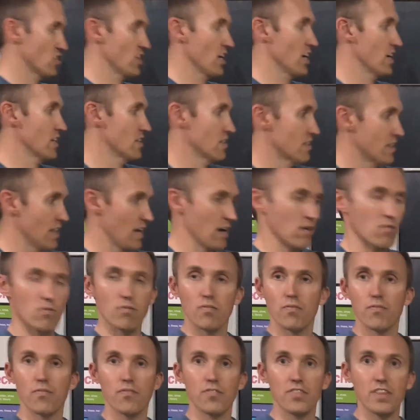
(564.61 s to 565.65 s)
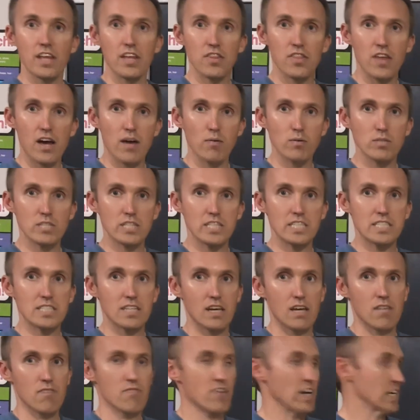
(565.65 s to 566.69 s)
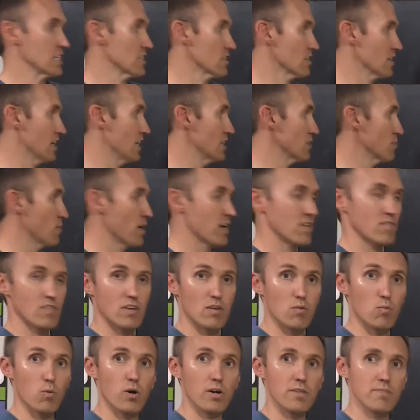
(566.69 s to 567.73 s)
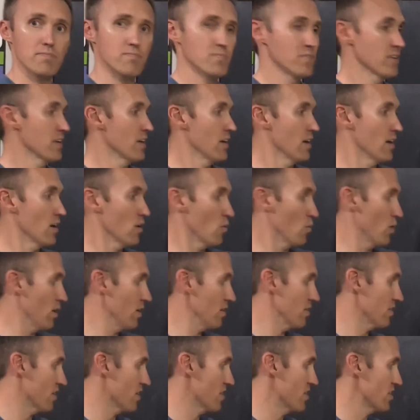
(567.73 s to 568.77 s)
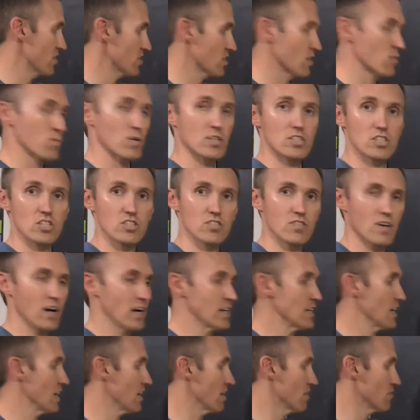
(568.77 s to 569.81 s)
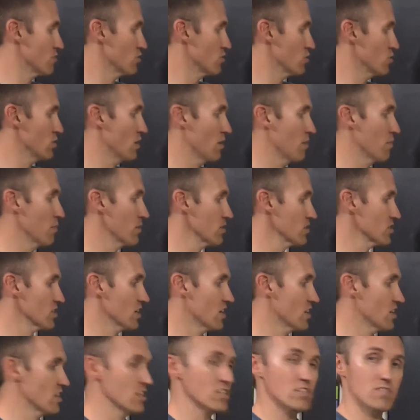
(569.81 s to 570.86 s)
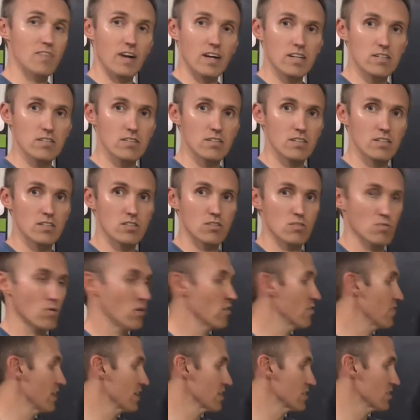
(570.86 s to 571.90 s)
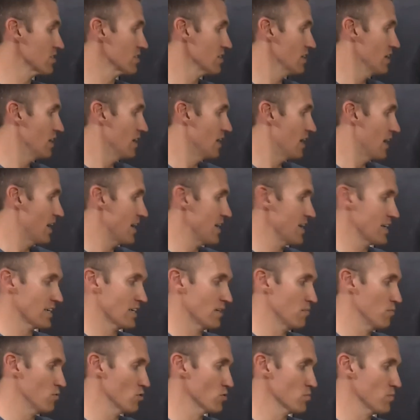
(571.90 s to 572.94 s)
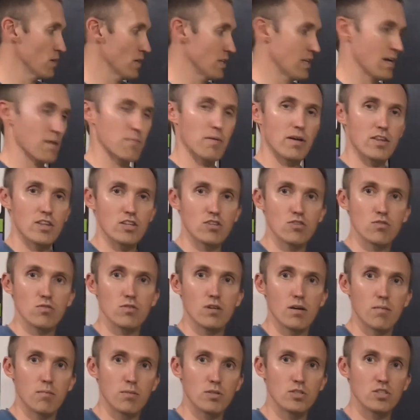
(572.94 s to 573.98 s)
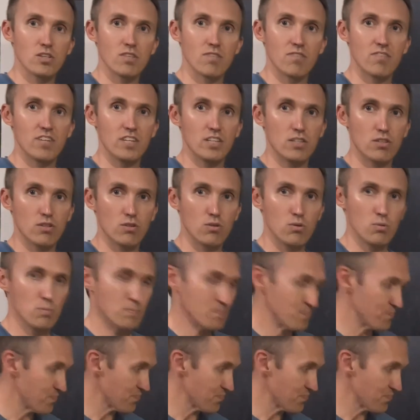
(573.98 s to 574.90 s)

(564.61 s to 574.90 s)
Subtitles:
say that was the same vector as my V1, well, then this can work just fine. I have 2 numbers in this vector, it's a row vector, and I can multiply that by the 2 numbers in V2,